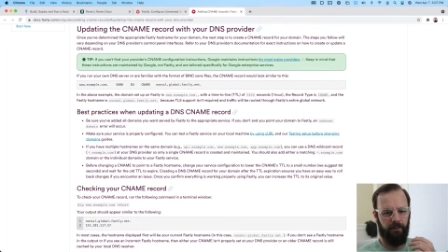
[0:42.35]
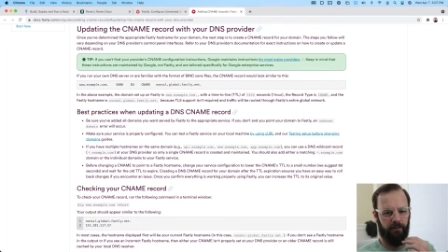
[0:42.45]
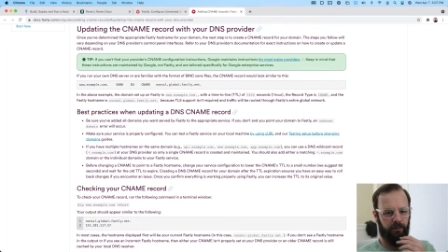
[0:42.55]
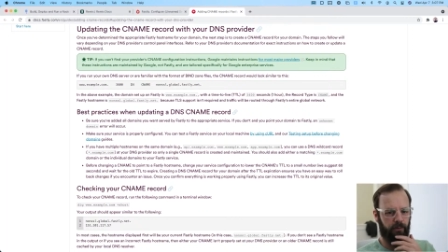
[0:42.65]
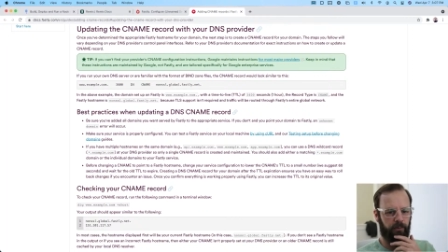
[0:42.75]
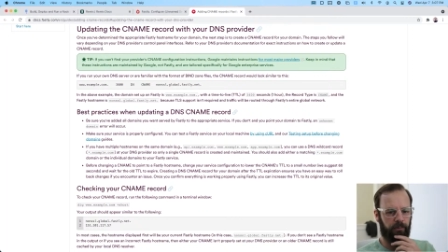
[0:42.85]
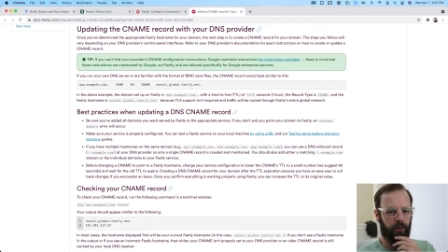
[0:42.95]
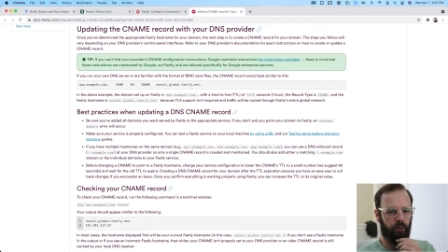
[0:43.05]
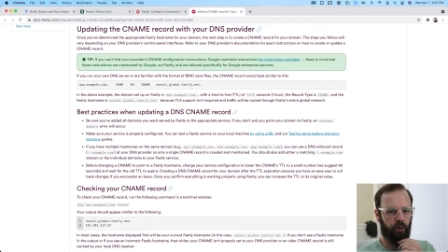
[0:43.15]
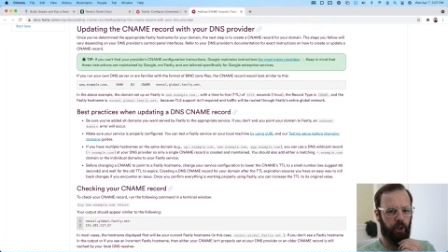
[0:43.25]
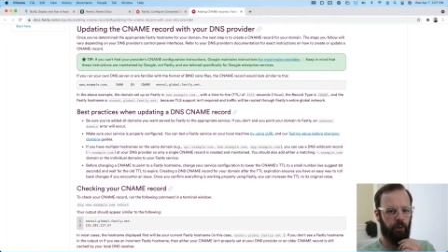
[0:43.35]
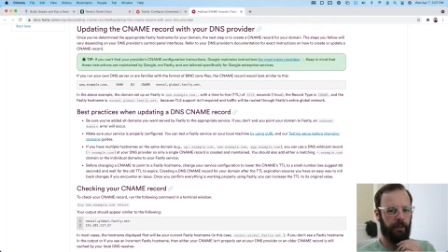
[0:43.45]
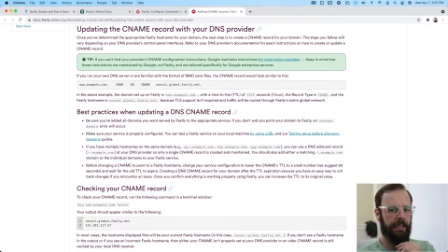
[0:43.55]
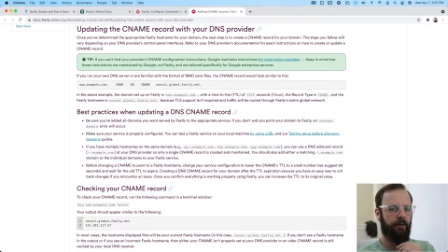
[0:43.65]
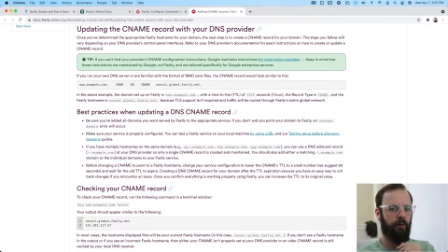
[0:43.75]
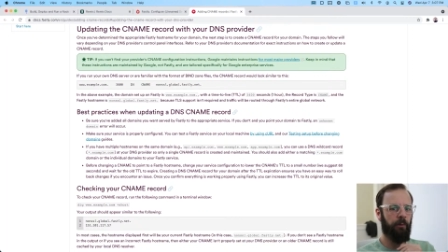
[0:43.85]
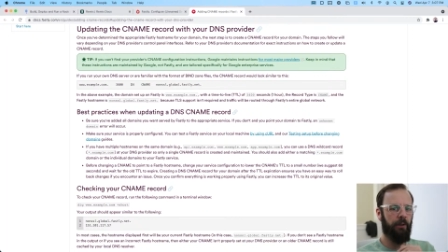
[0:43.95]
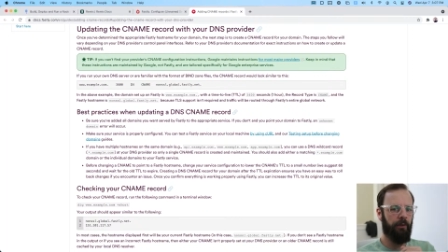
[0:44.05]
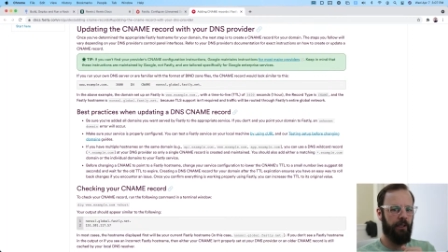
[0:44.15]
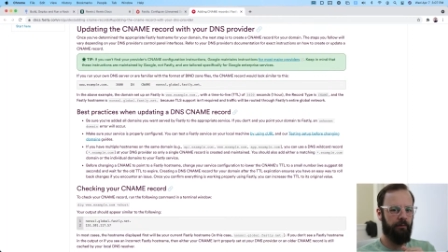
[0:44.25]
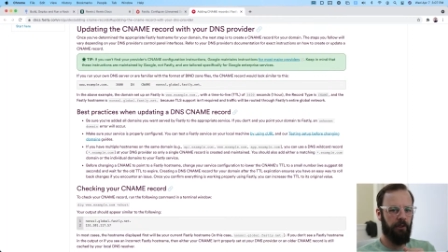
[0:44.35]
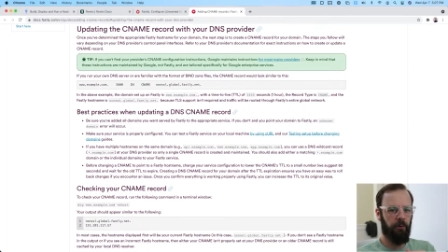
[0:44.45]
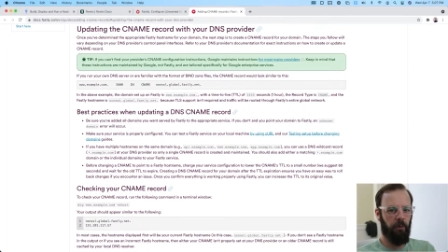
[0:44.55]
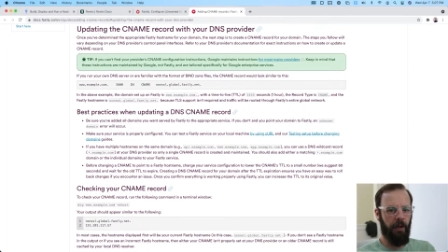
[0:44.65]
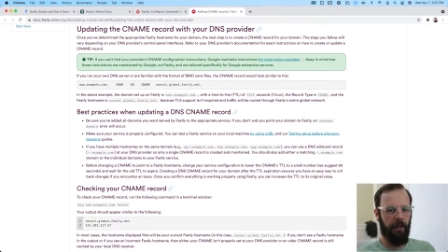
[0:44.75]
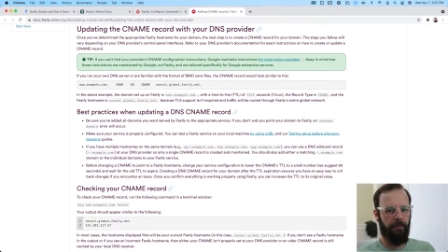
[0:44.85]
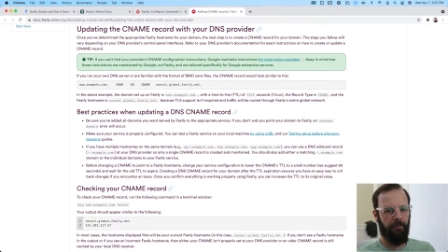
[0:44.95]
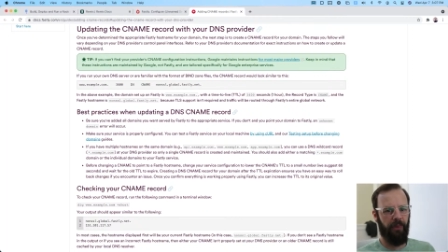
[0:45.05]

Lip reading: do Q&A with me whenever you want.